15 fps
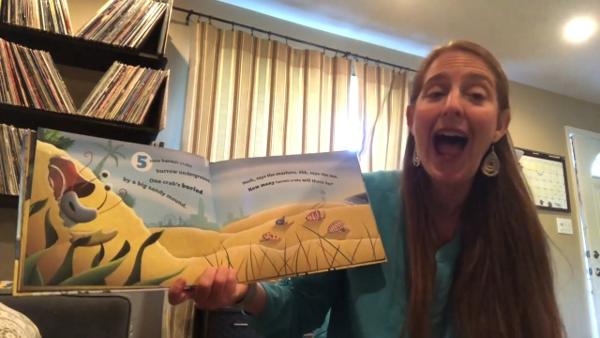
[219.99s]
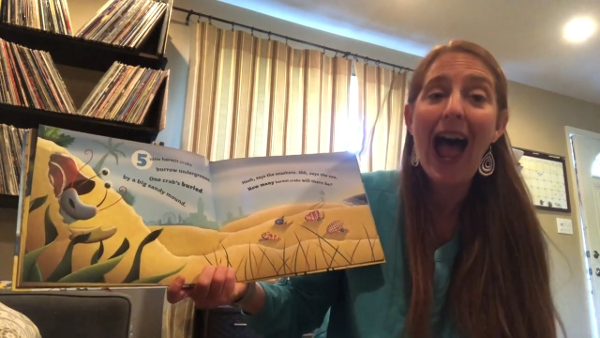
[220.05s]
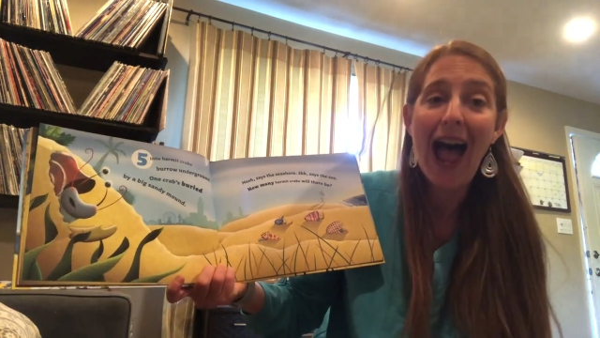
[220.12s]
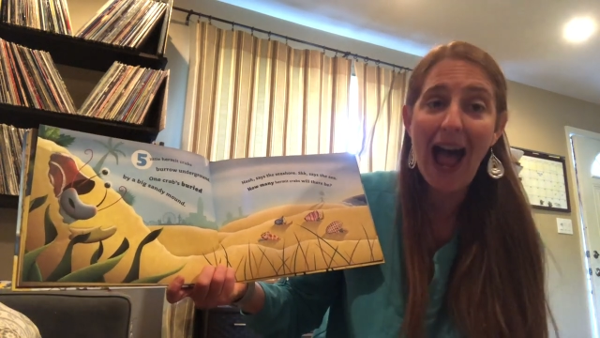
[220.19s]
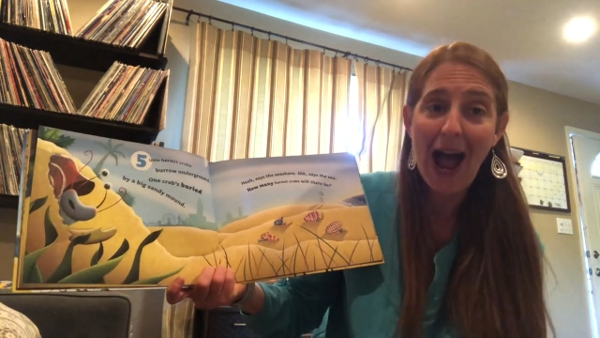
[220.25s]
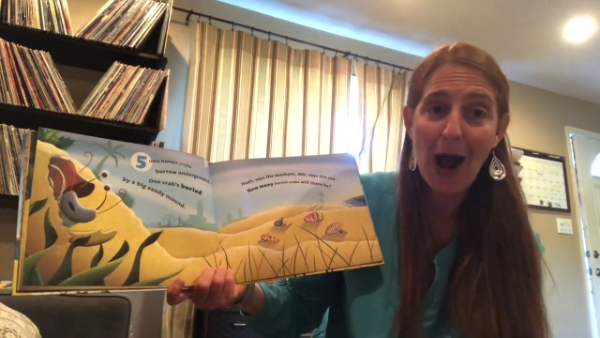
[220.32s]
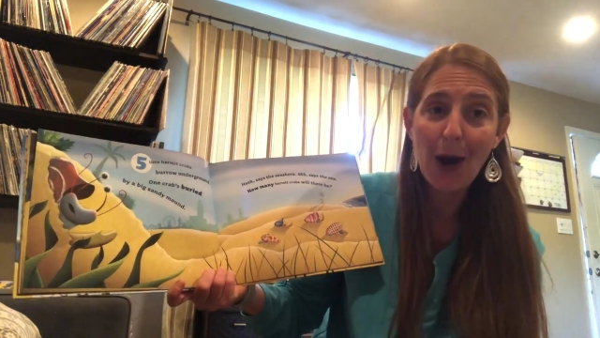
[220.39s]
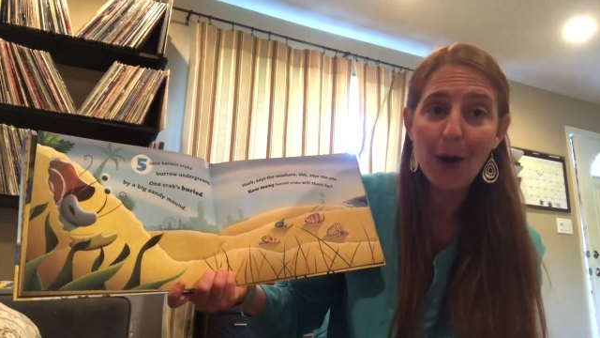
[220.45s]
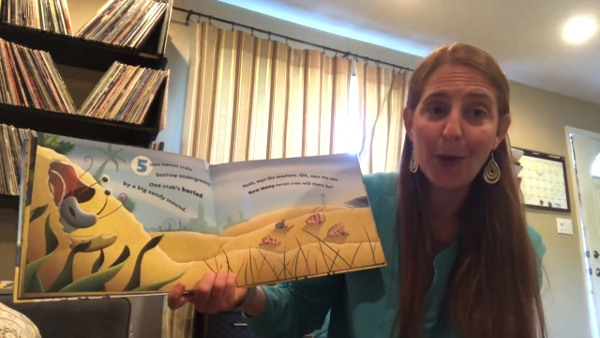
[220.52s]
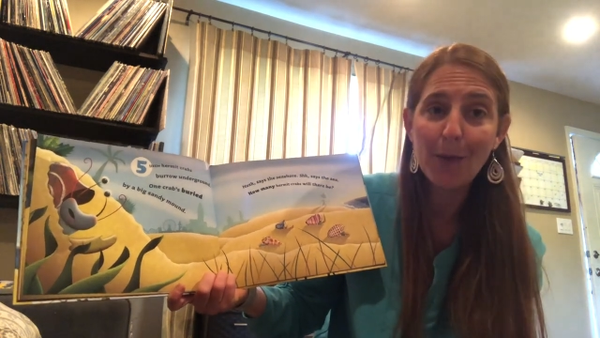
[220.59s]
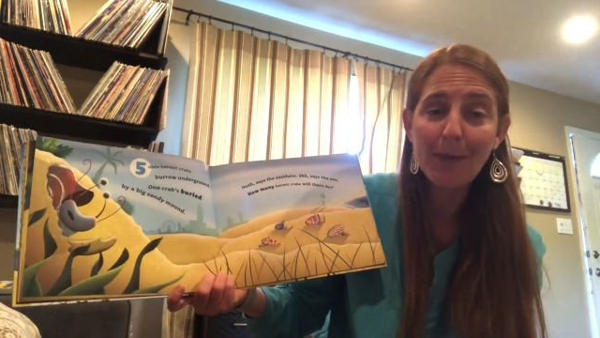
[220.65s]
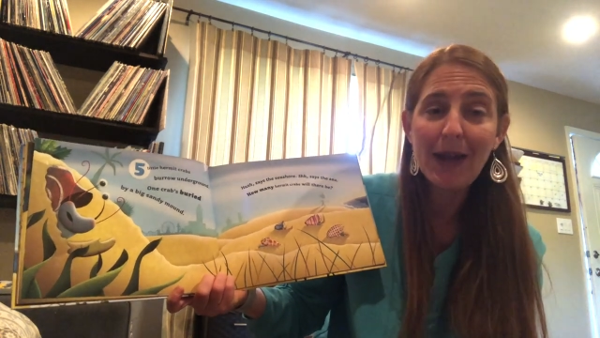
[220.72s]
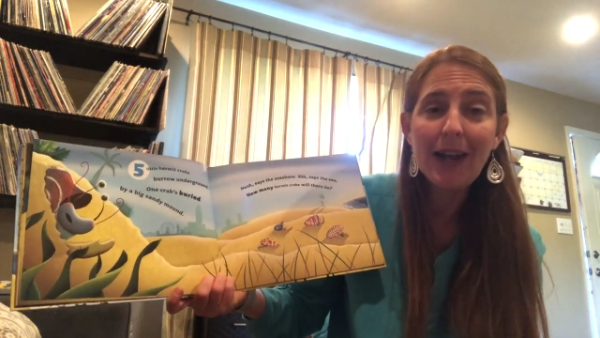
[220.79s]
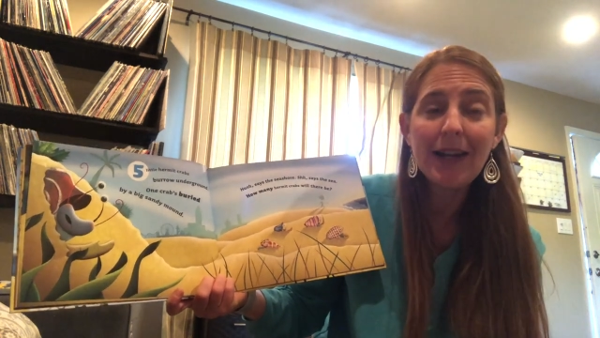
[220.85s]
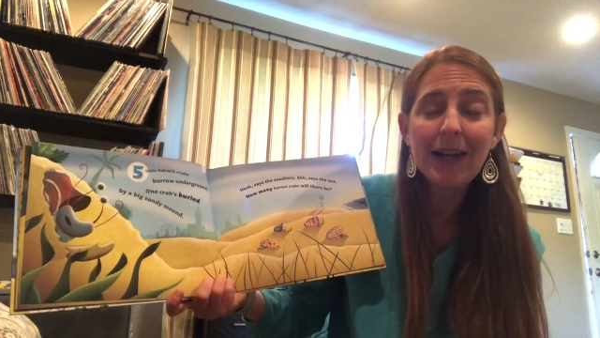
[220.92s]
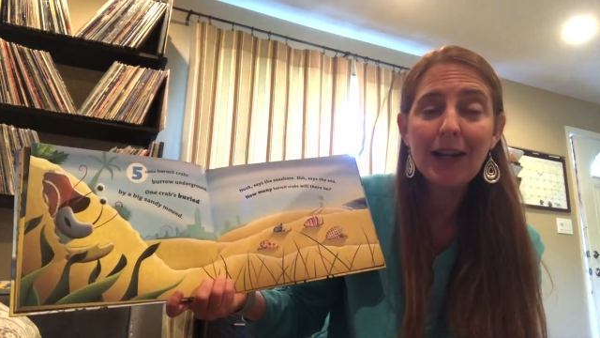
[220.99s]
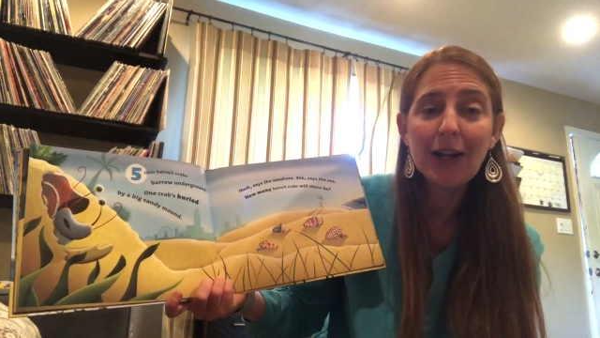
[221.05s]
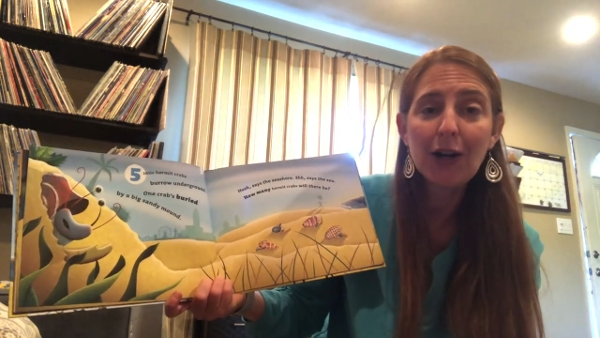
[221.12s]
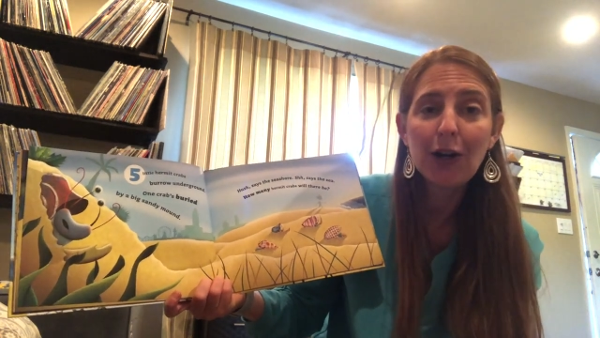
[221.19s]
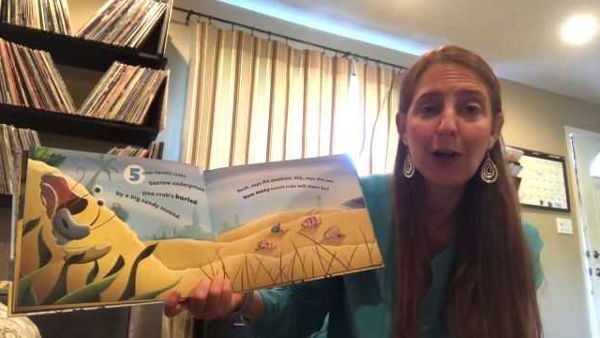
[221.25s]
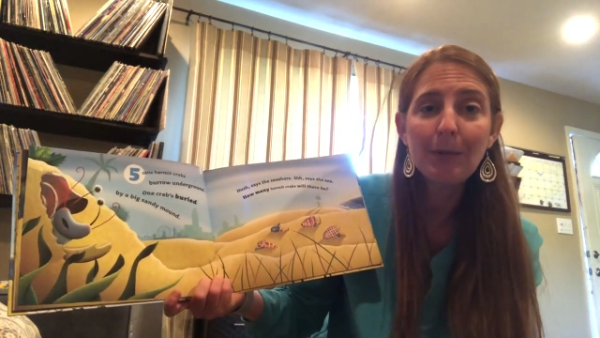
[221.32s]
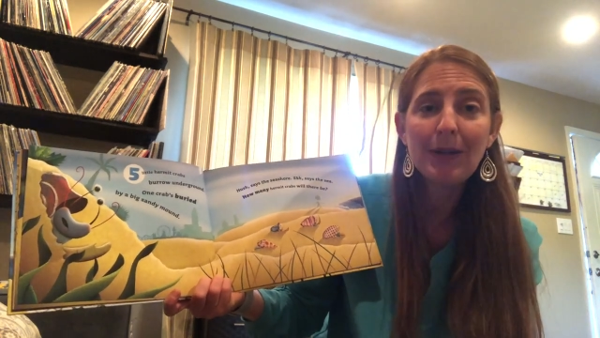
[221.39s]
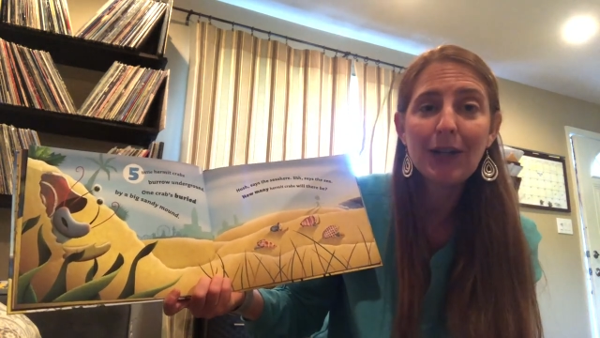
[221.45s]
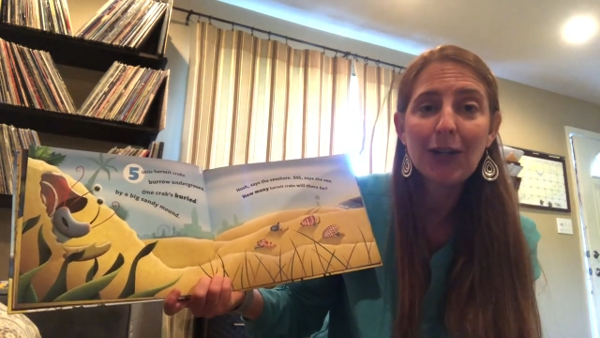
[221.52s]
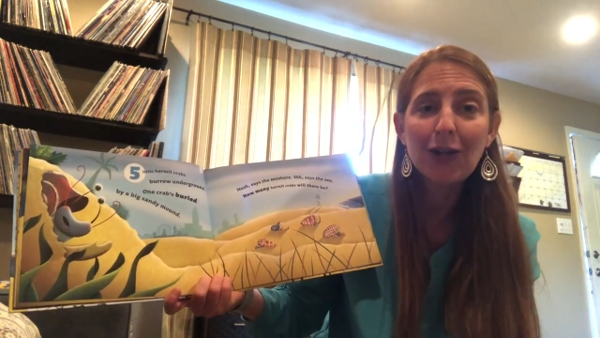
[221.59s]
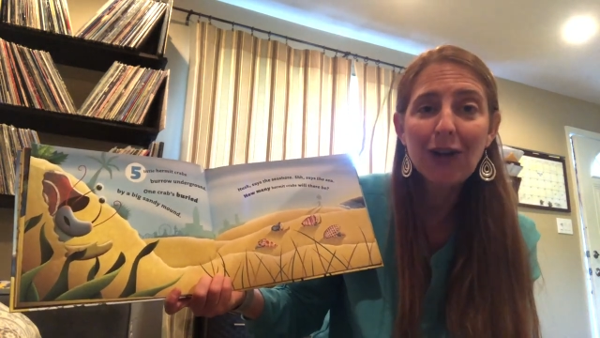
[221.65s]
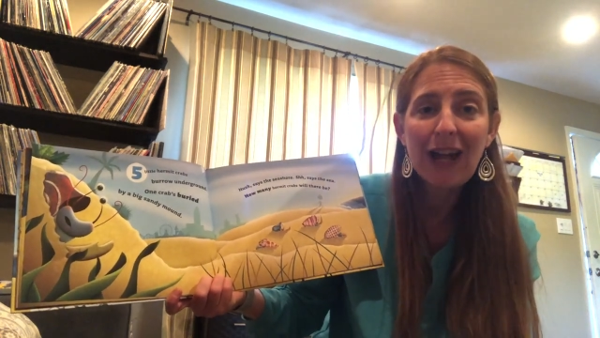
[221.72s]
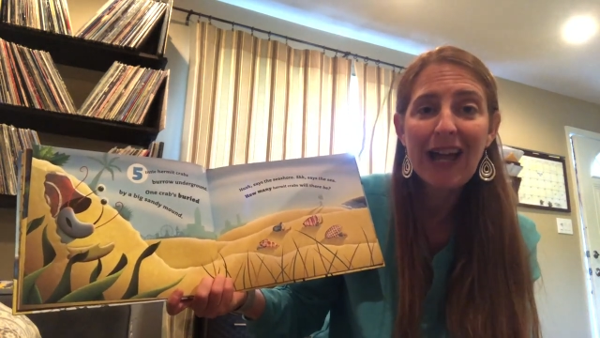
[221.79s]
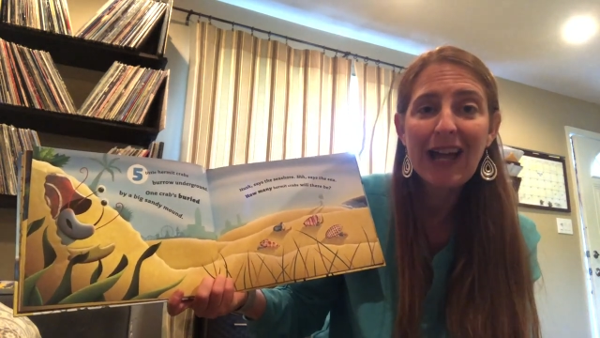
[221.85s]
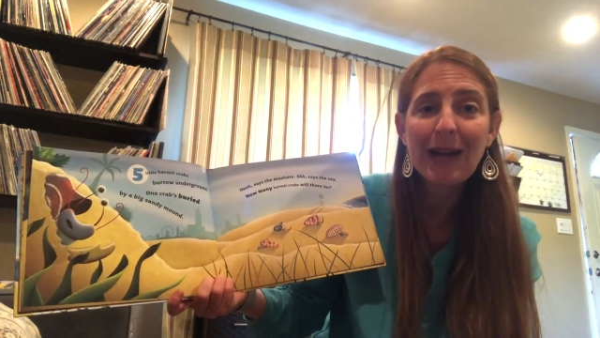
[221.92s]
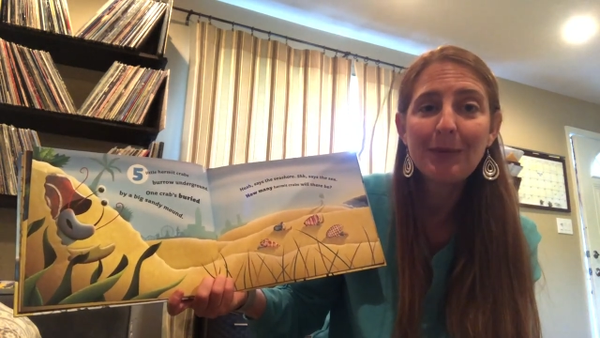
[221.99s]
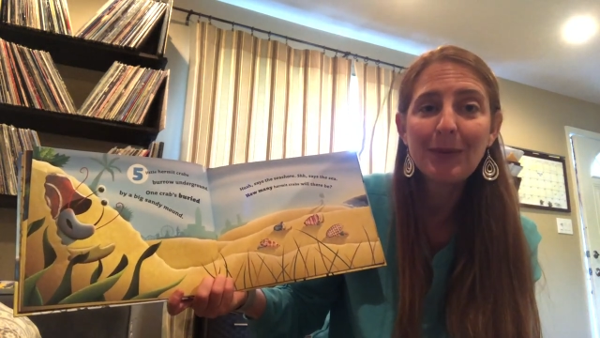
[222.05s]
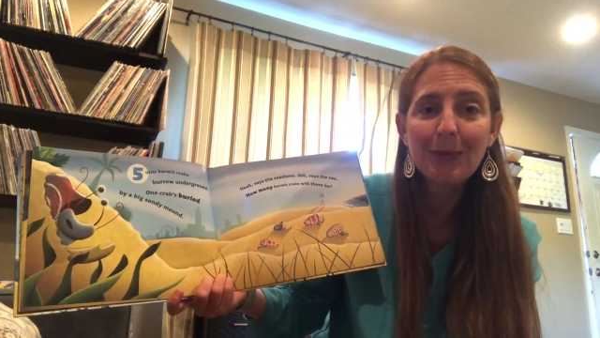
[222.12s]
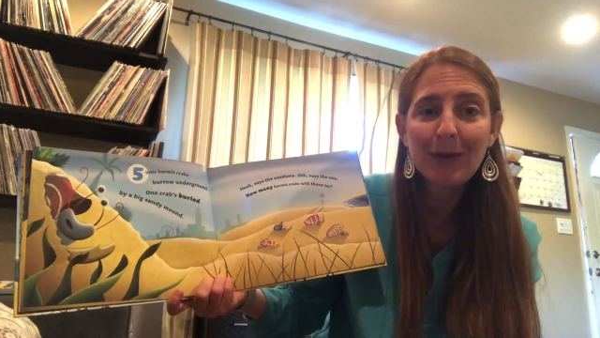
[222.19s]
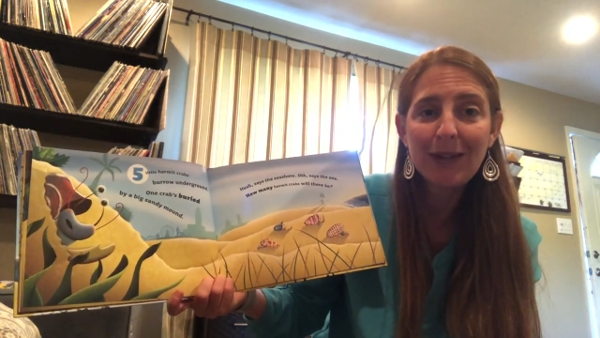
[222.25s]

How many hermit crabs